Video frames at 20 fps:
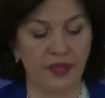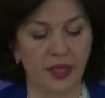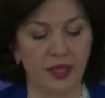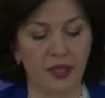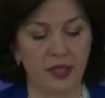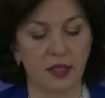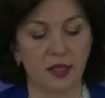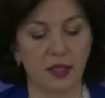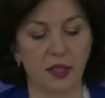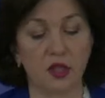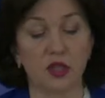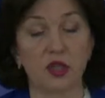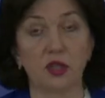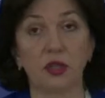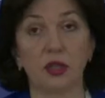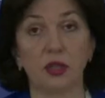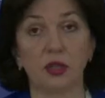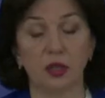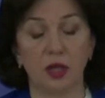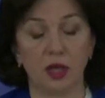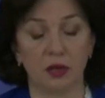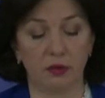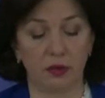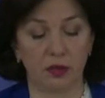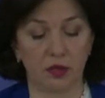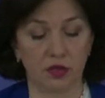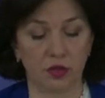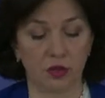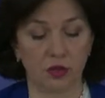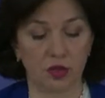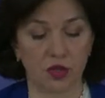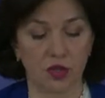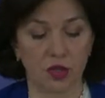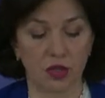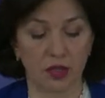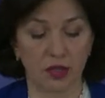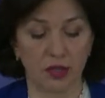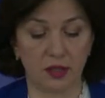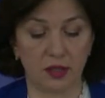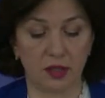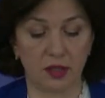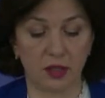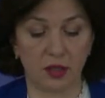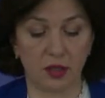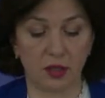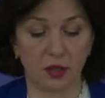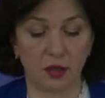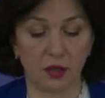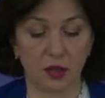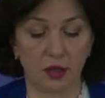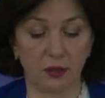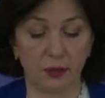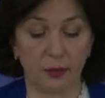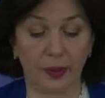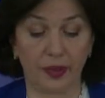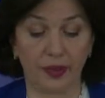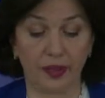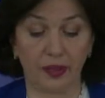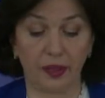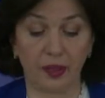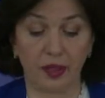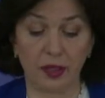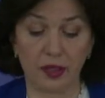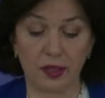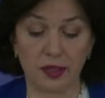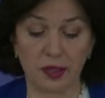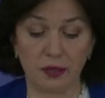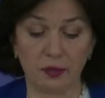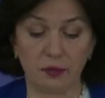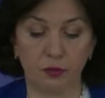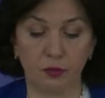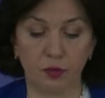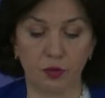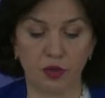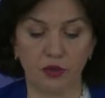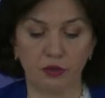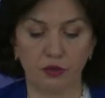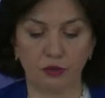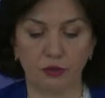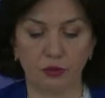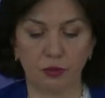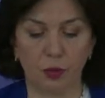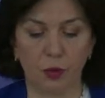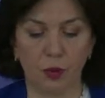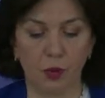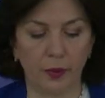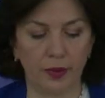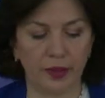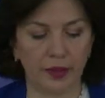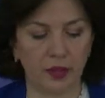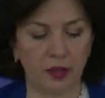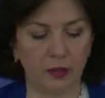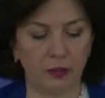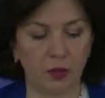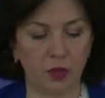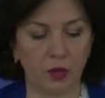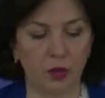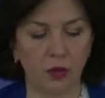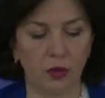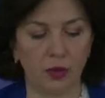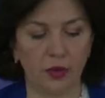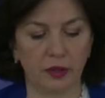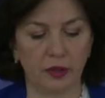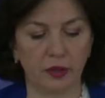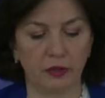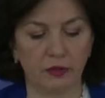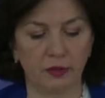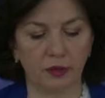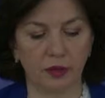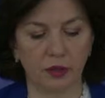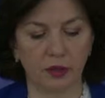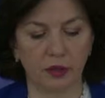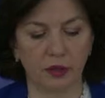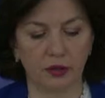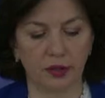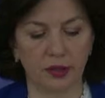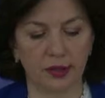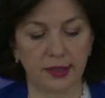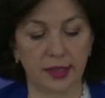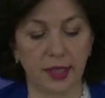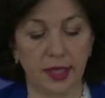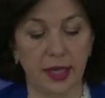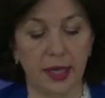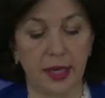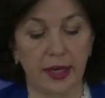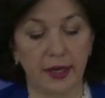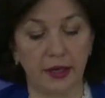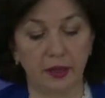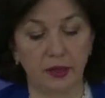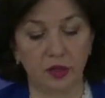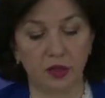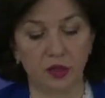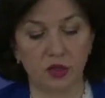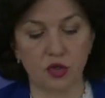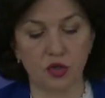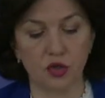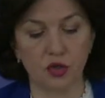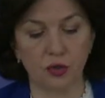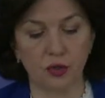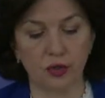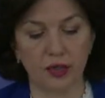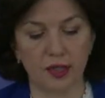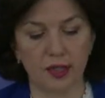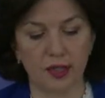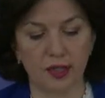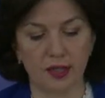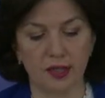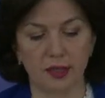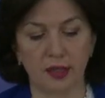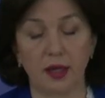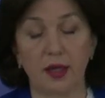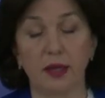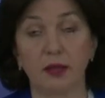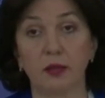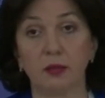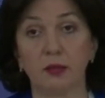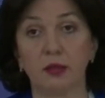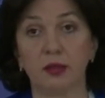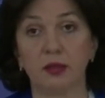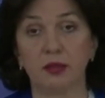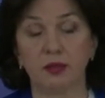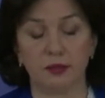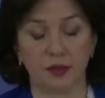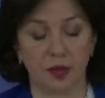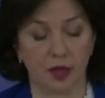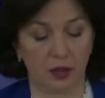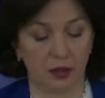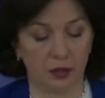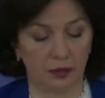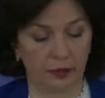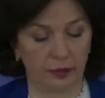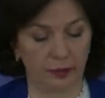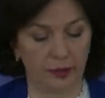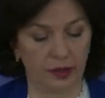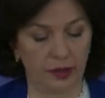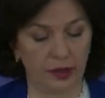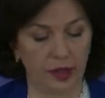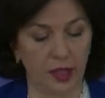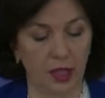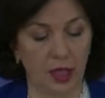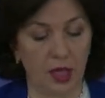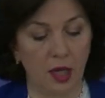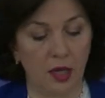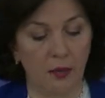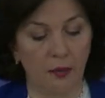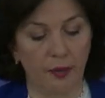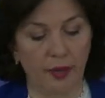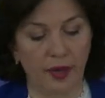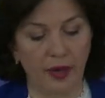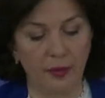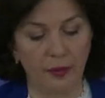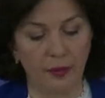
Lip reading: At the national level, Georgia continued with its efforts to overcome ongoing difficulties and ensuring sustainable development by